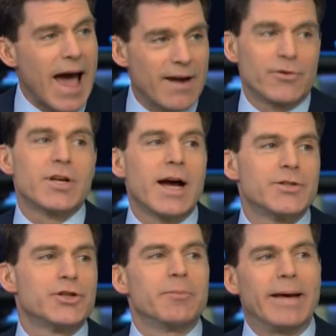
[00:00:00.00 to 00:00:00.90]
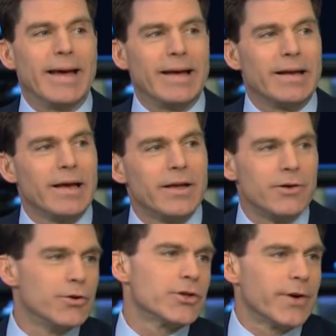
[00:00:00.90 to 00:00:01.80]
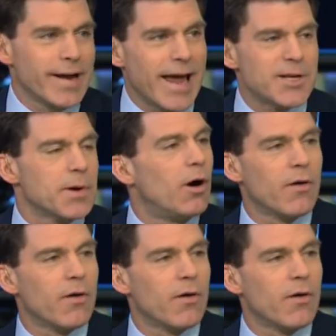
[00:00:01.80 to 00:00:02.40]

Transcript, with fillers: advertiser demand, user engagement,